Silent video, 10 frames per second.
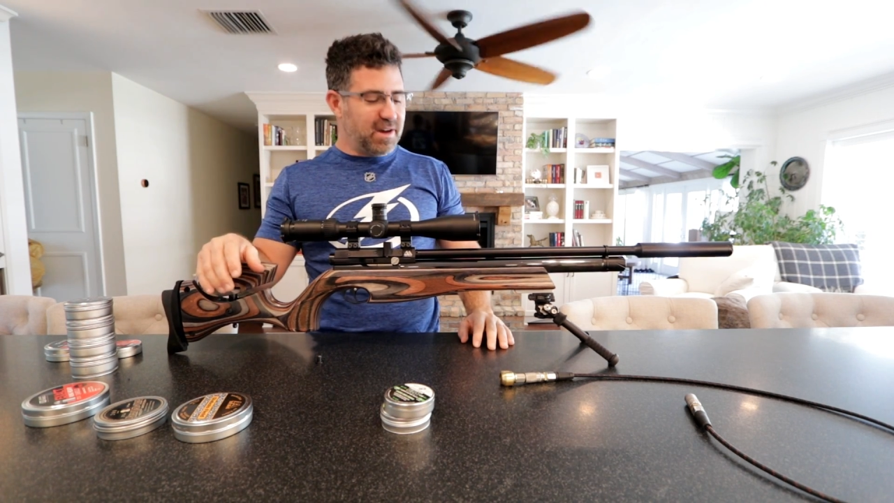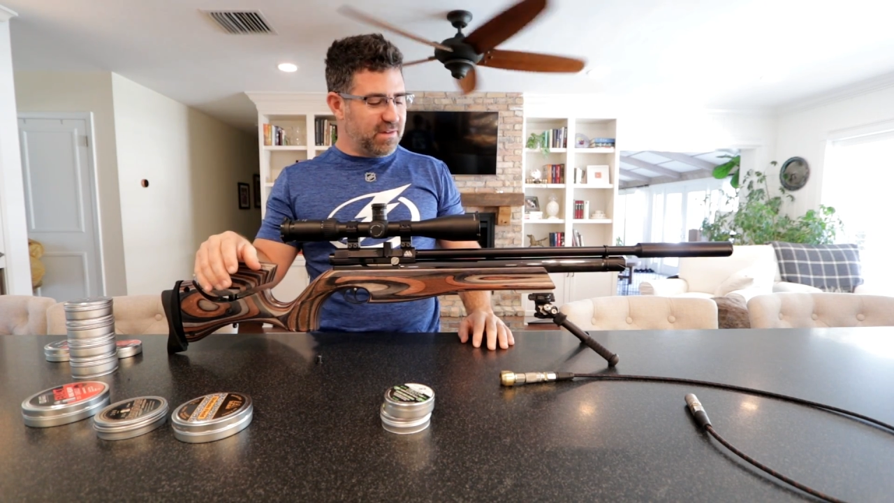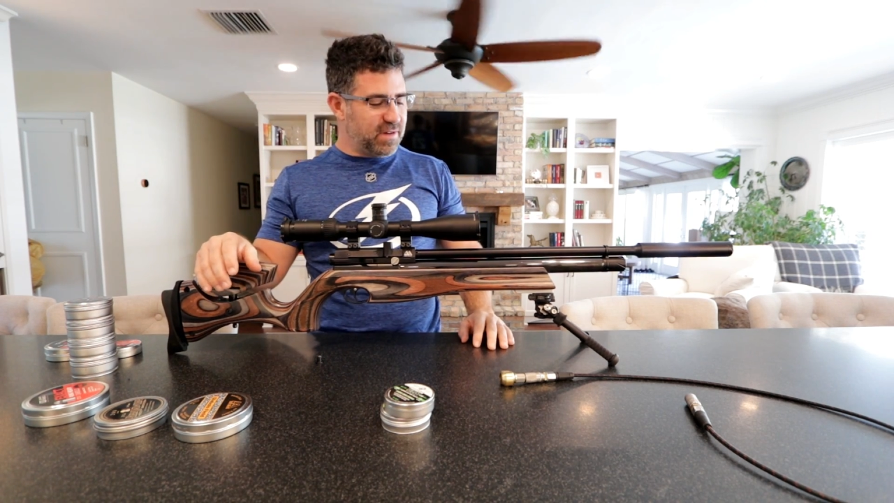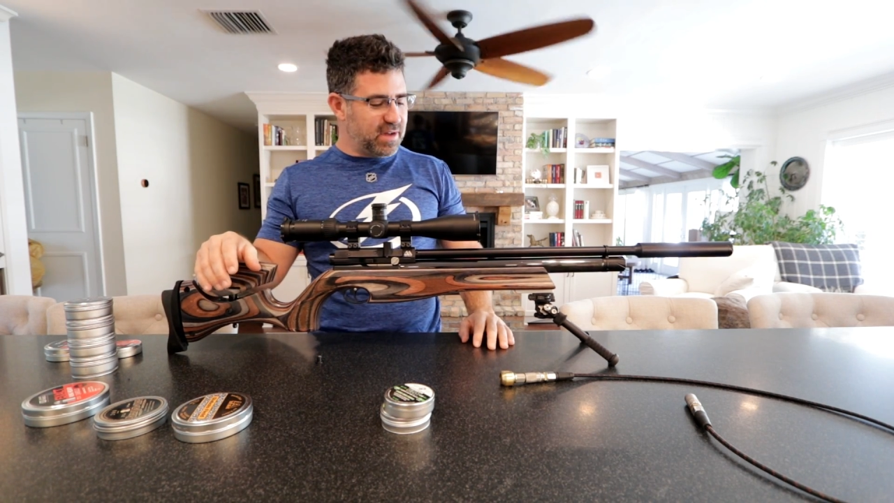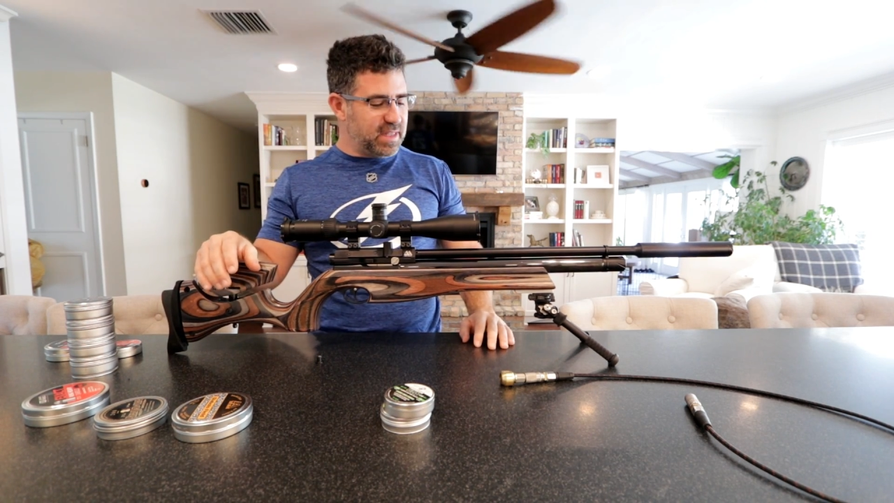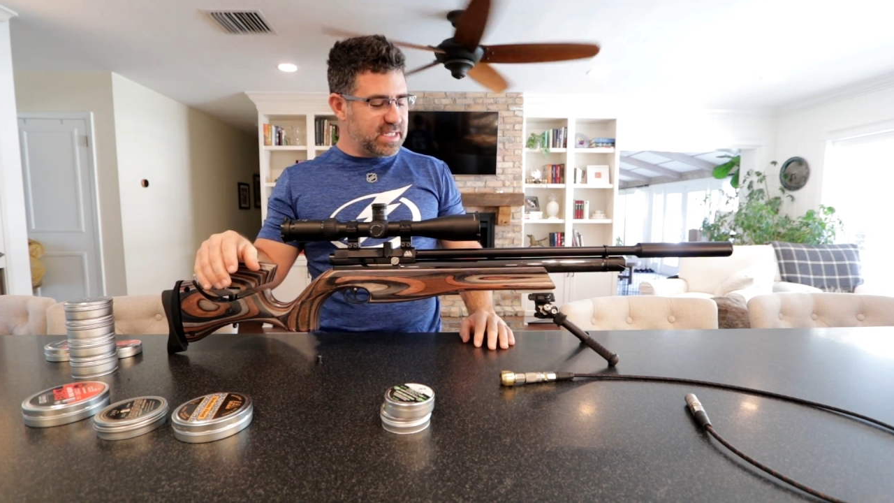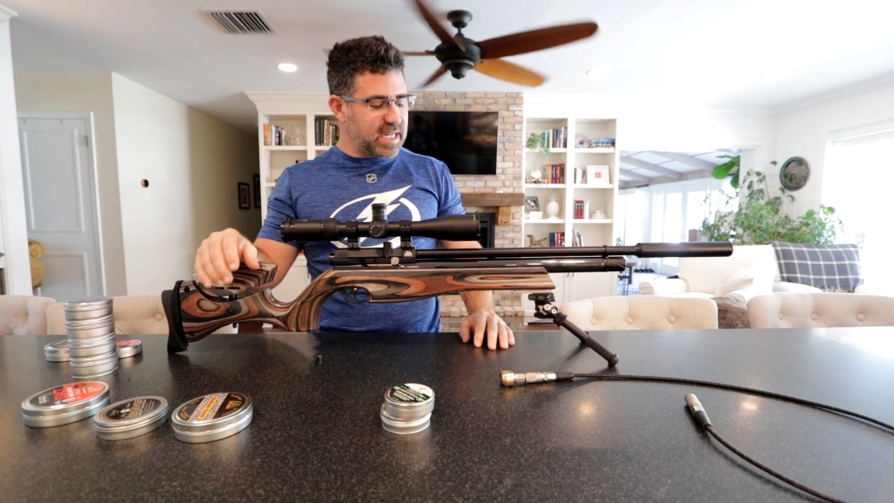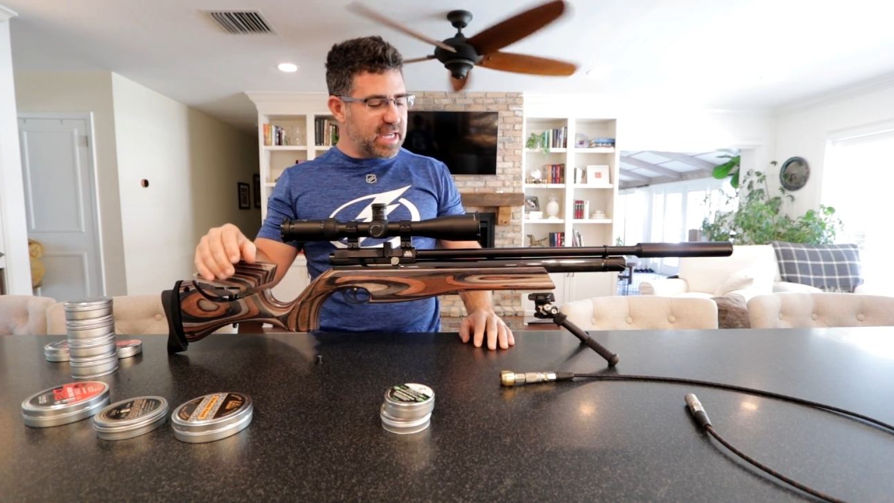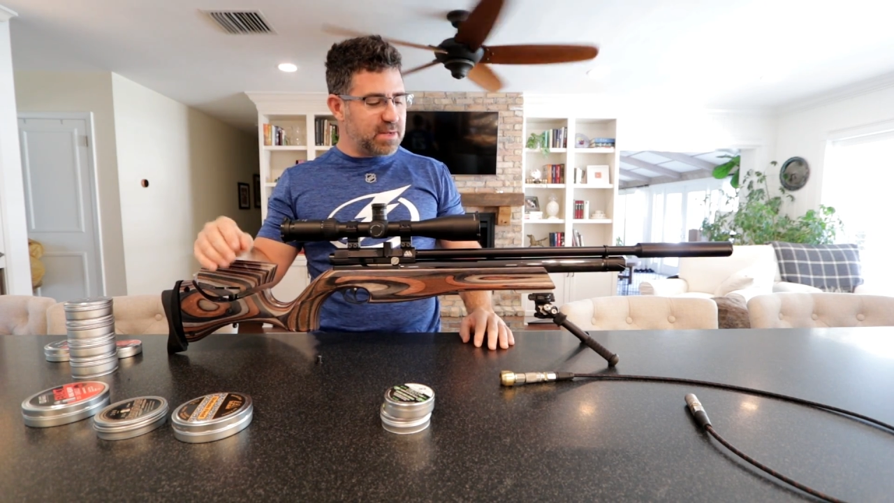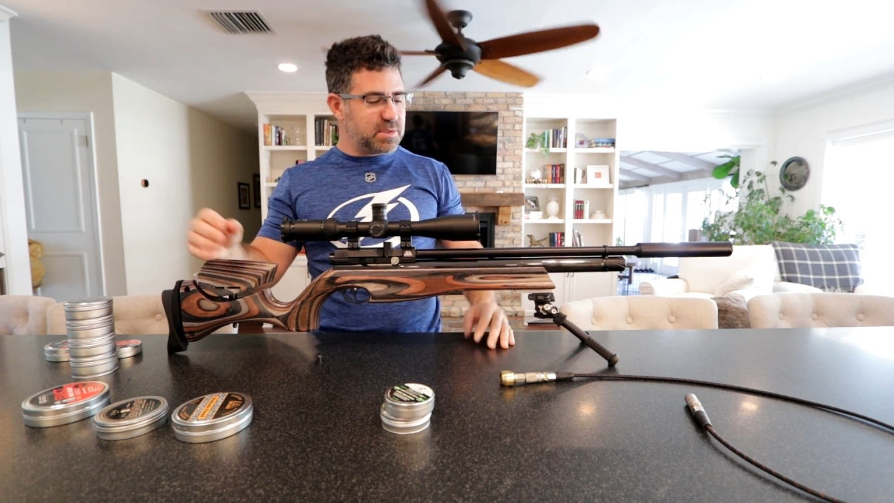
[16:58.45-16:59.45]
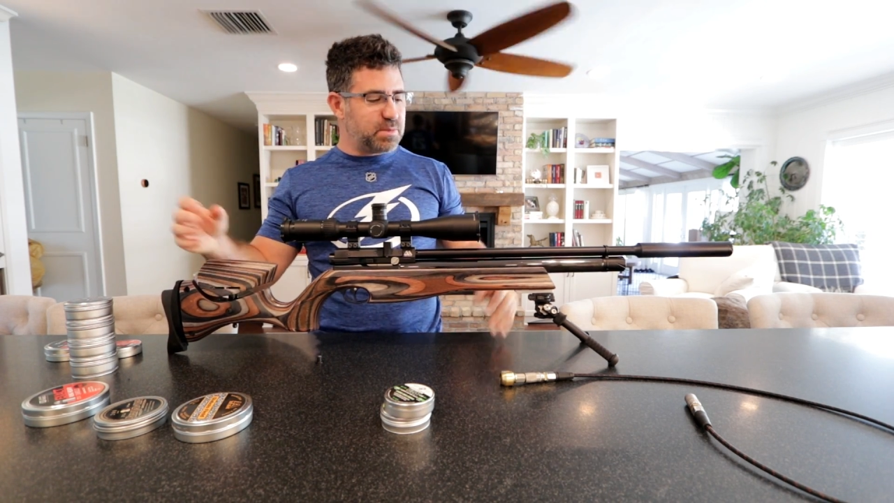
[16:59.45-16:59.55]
of these items.